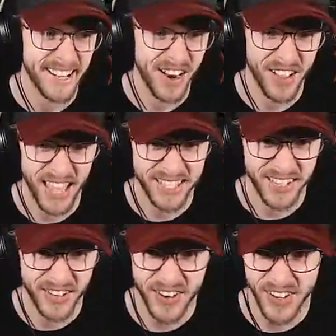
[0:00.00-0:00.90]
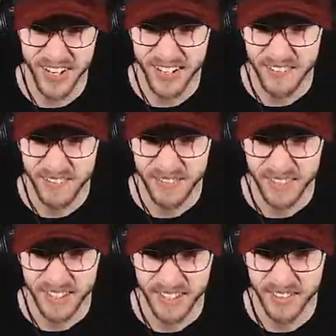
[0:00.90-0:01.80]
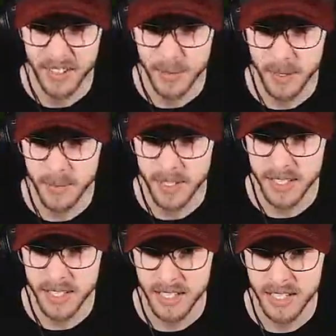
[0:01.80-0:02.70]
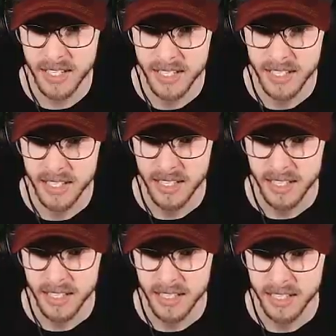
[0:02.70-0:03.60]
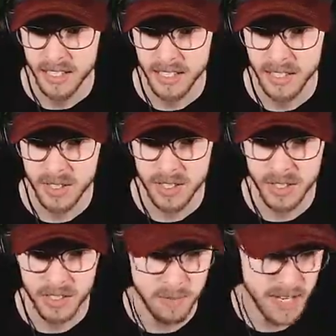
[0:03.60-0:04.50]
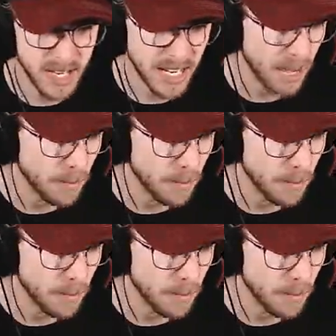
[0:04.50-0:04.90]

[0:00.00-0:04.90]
Oh, that's cool. starring as Which one was the? The security guard. There's, there's a mini so game